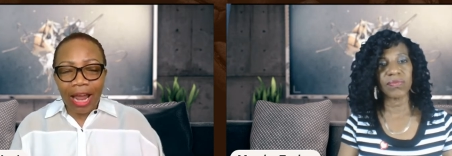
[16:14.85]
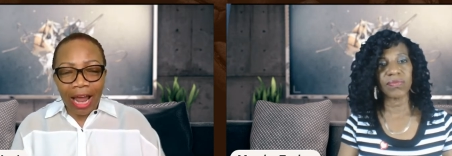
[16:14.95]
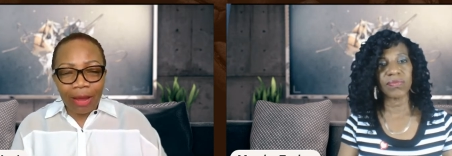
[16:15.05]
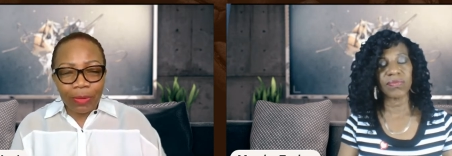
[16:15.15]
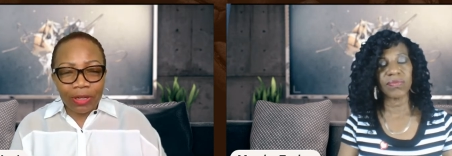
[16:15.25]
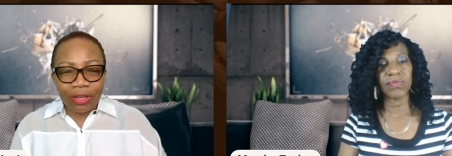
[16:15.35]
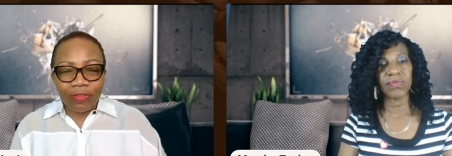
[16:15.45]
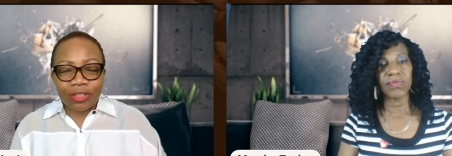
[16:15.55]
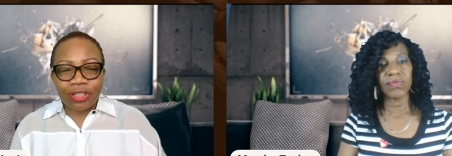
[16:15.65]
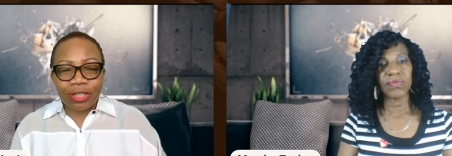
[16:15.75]
Speaker 1: I
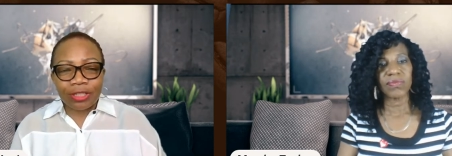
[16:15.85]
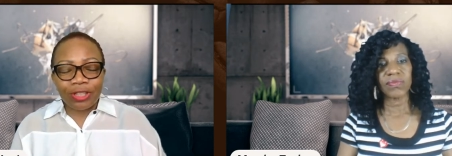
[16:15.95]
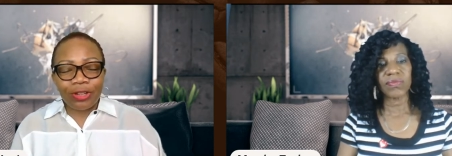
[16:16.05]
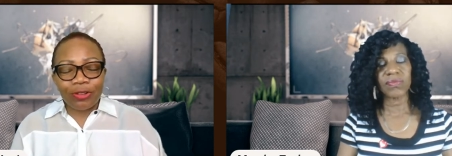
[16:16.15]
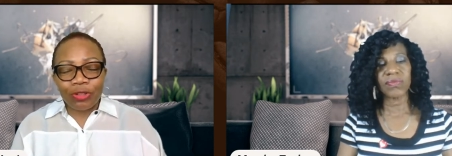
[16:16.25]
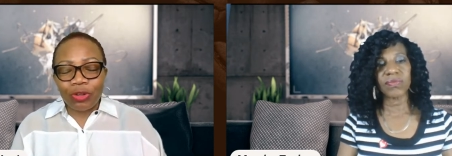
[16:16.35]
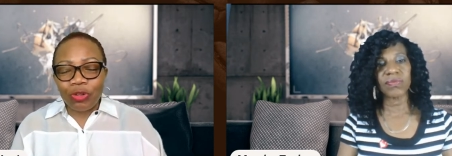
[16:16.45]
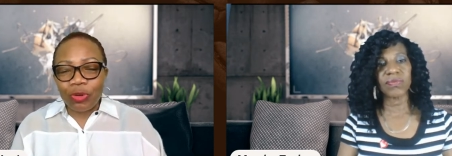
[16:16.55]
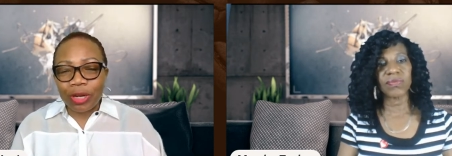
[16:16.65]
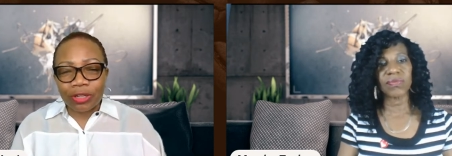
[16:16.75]
believe it's just, you know, you,
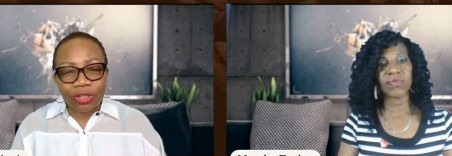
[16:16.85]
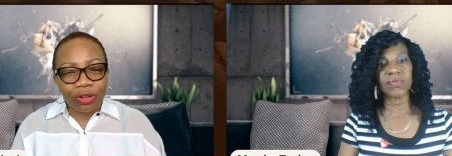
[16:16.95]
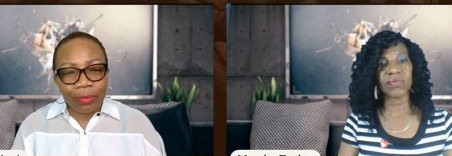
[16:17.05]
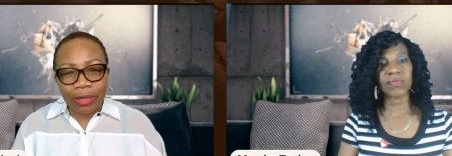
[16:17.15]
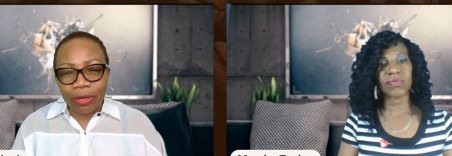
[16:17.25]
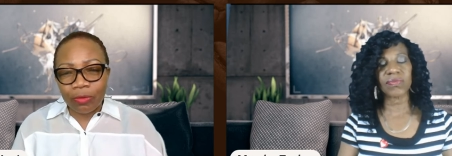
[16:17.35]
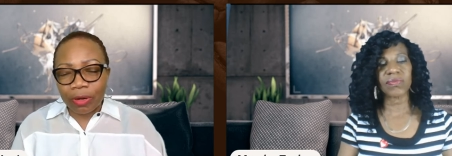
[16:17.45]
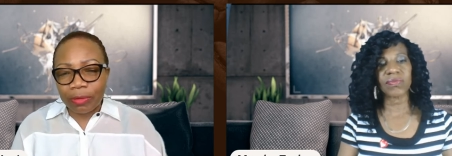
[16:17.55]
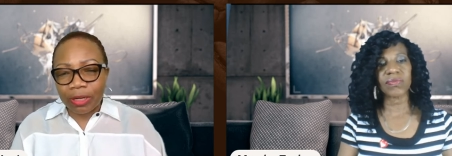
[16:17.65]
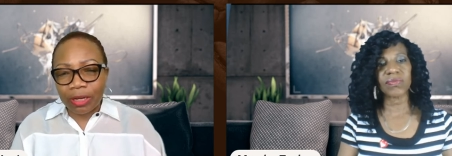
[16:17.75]
you hear so many
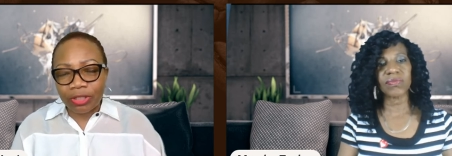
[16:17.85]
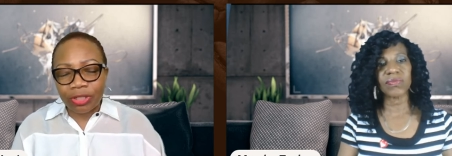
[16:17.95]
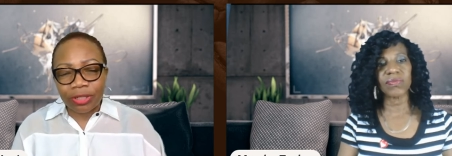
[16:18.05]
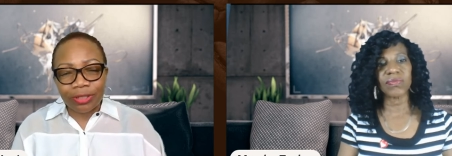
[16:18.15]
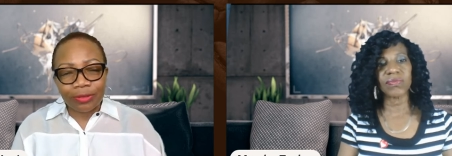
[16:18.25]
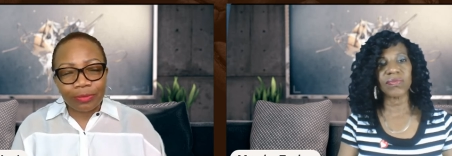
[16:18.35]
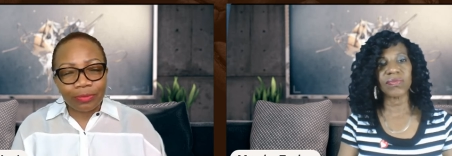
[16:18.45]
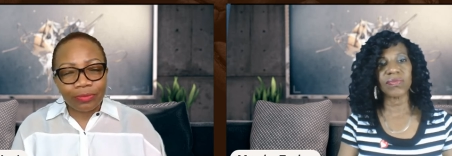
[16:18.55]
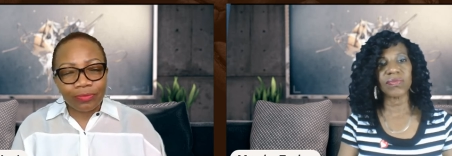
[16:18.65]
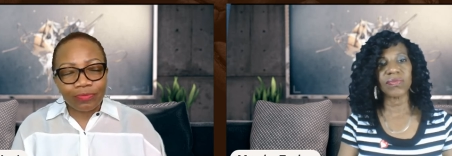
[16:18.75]
women that just
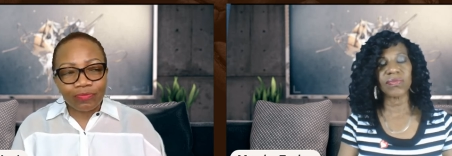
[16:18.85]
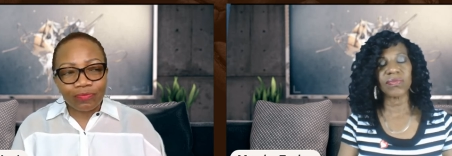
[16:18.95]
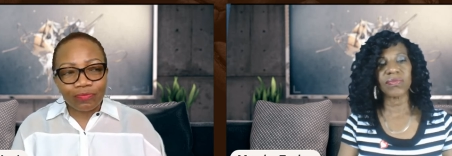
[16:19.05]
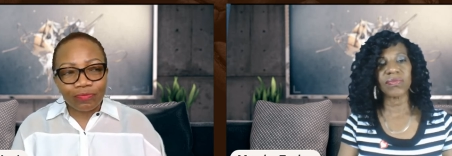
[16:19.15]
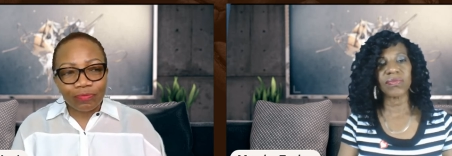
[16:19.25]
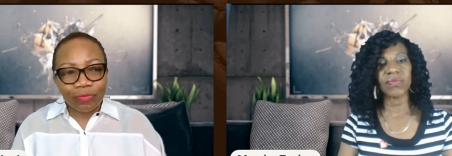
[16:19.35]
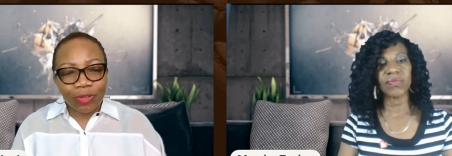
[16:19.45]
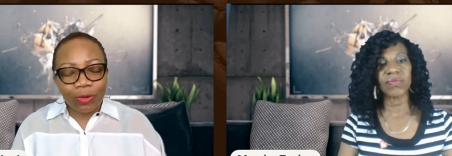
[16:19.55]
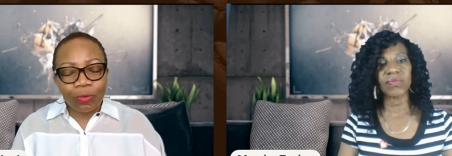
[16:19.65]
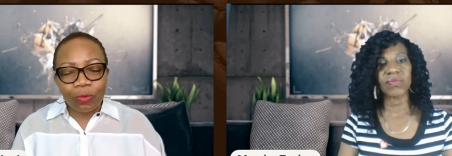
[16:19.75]

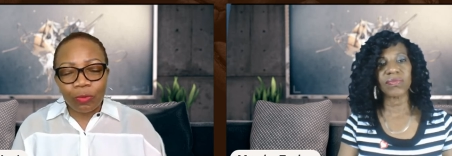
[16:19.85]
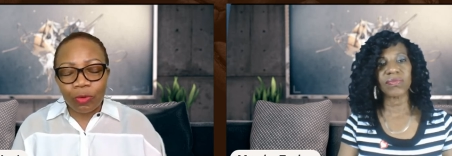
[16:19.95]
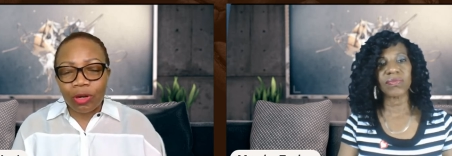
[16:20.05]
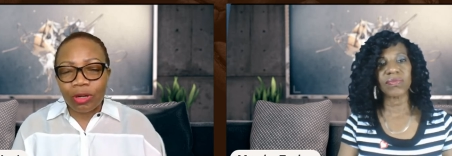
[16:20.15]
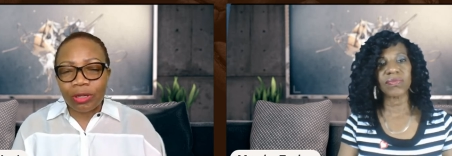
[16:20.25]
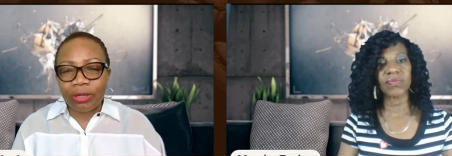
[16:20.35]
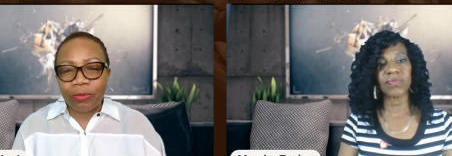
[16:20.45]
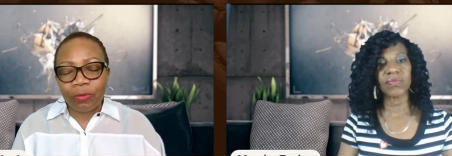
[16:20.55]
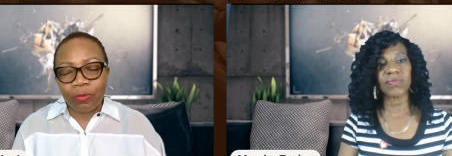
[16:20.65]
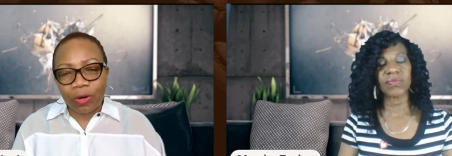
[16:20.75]
really
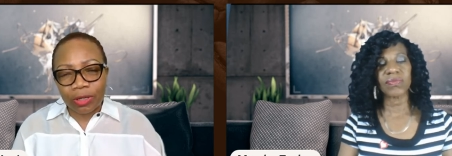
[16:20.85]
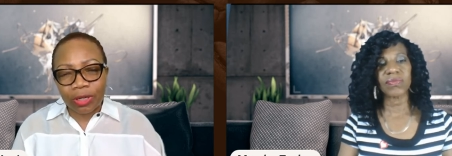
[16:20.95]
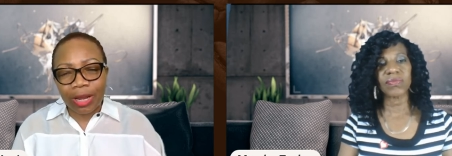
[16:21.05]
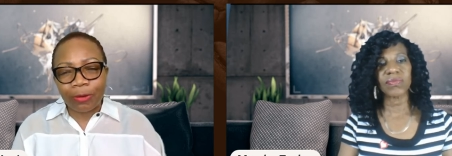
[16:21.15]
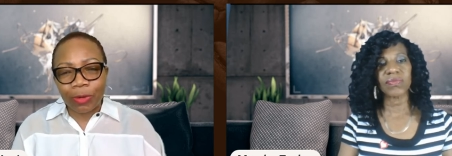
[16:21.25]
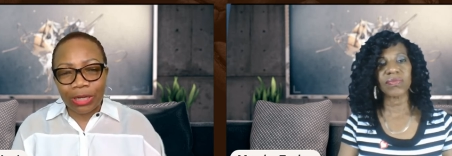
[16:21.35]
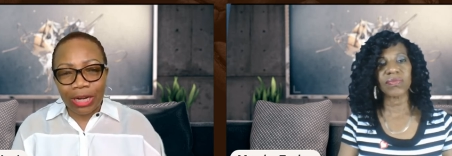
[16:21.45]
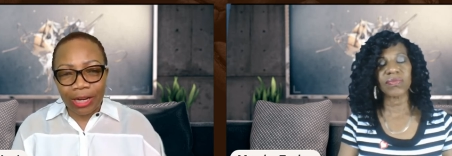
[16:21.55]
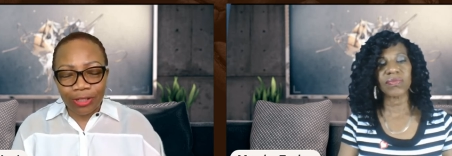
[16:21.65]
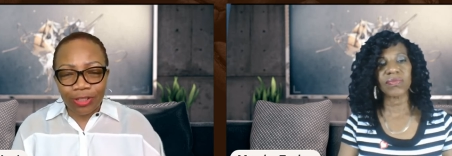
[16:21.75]
want a
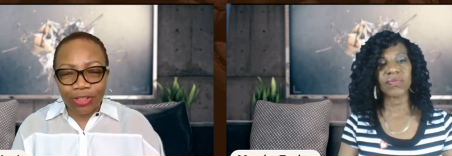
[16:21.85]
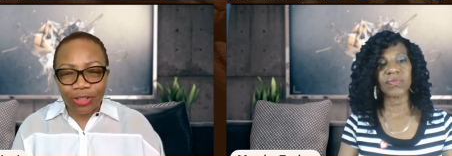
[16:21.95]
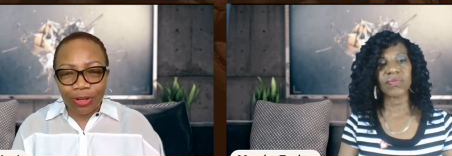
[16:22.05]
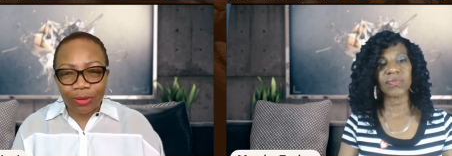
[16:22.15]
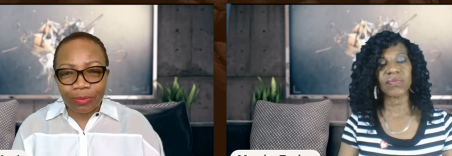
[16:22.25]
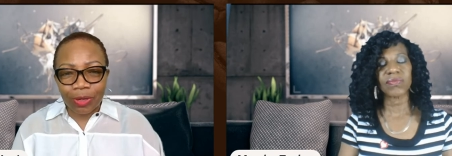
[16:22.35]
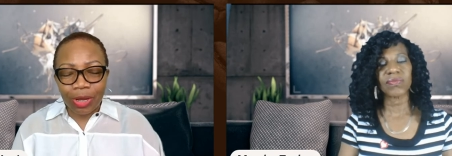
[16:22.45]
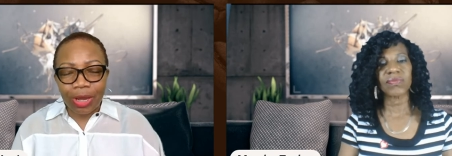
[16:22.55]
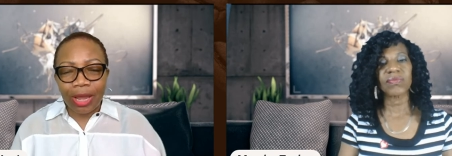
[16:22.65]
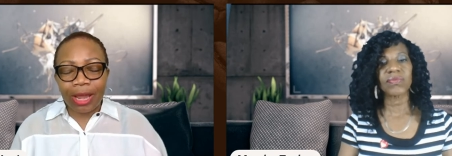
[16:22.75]
relationship.
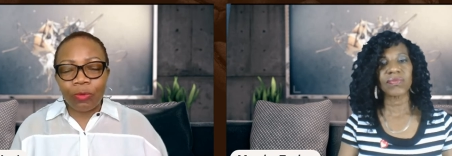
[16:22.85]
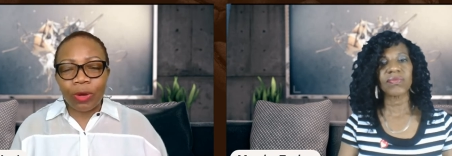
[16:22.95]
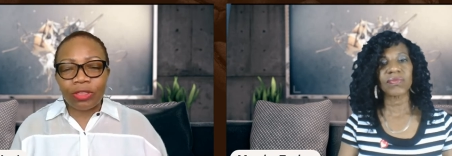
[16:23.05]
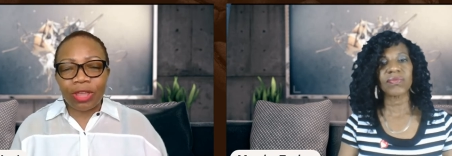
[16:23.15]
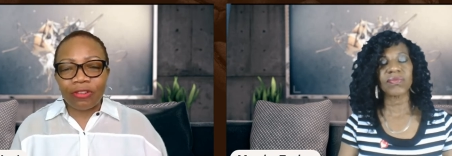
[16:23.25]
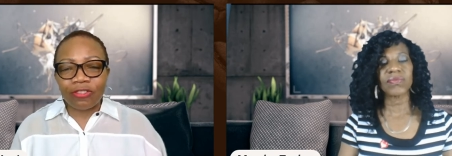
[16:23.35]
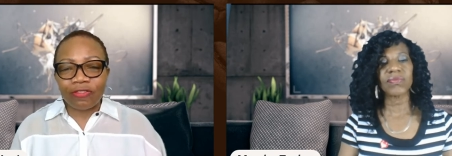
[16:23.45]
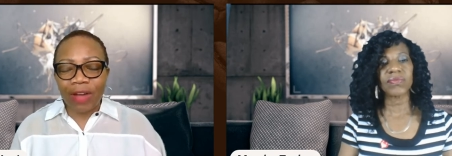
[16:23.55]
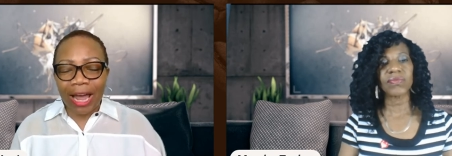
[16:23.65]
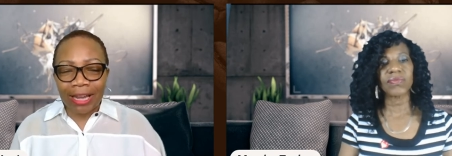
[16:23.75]
And when they
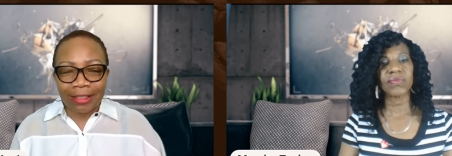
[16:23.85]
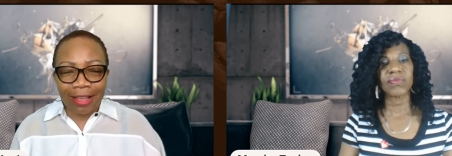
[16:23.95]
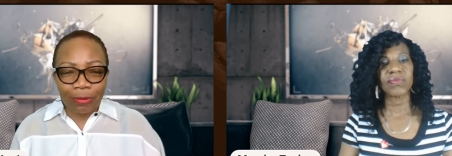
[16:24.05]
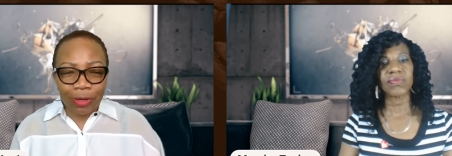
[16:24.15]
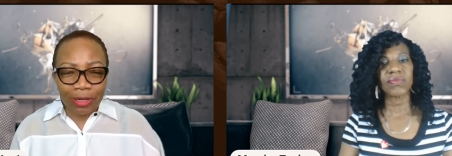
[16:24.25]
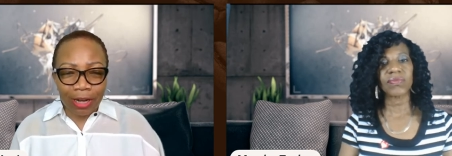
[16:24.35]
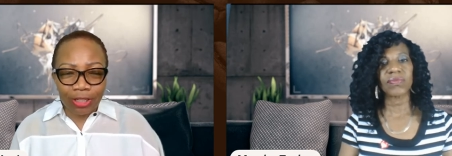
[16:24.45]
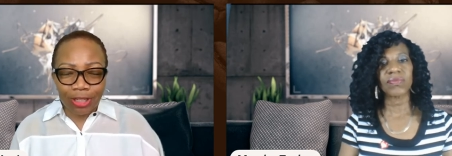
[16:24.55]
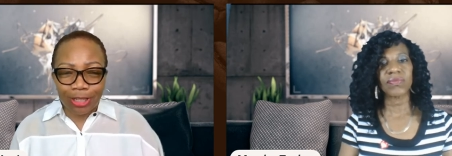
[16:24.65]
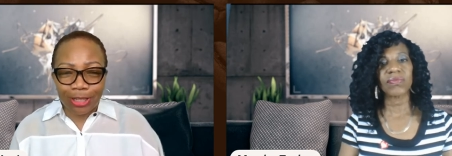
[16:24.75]
find that
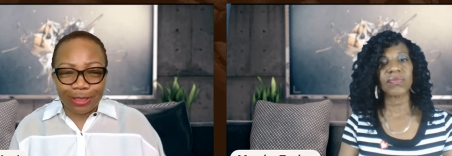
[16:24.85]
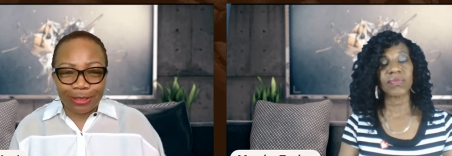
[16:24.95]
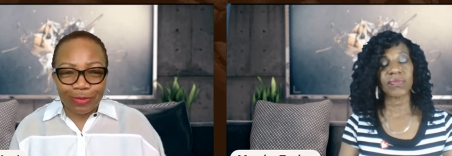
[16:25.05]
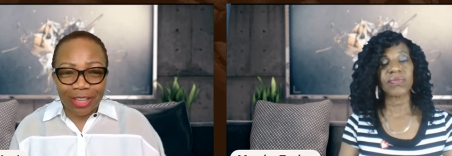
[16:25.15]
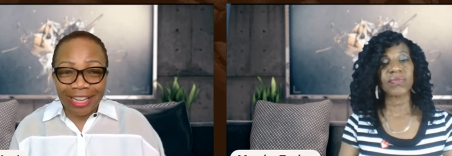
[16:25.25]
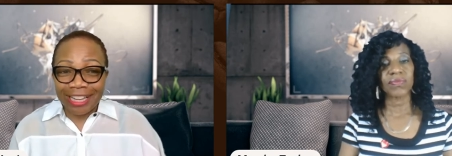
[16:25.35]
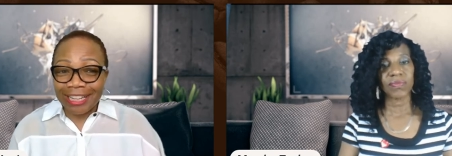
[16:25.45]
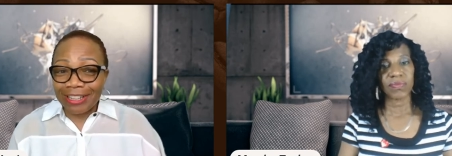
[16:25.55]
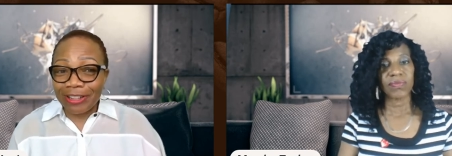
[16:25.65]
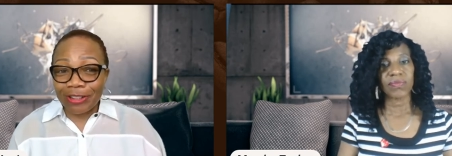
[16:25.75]
relationship,
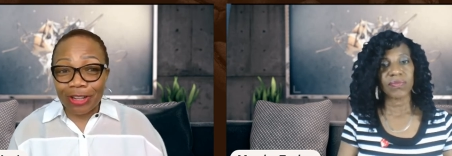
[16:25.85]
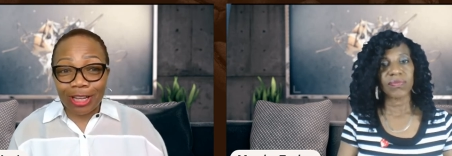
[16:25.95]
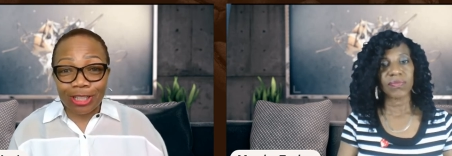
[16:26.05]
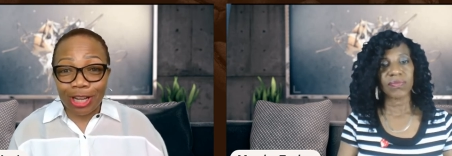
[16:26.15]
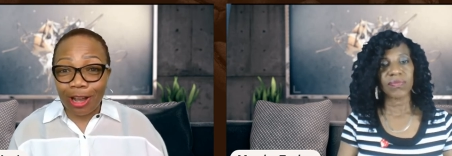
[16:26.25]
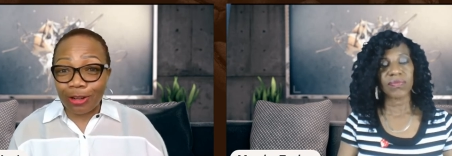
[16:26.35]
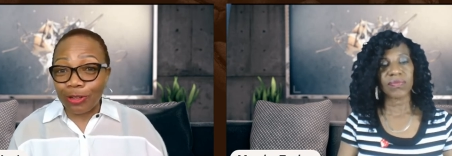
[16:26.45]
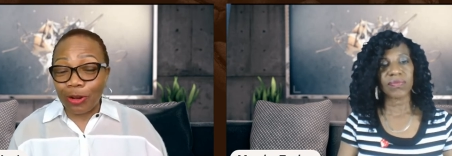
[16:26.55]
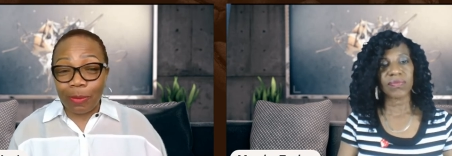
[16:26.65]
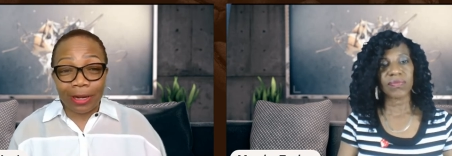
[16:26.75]
girl, they child
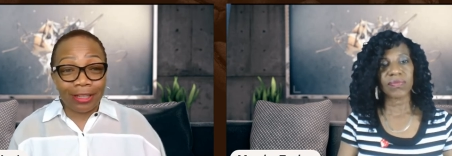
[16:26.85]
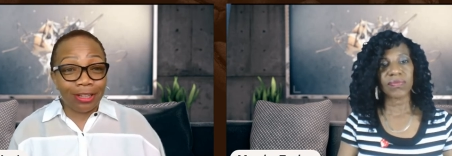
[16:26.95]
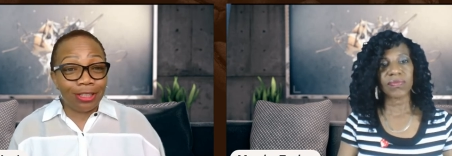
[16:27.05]
and nobody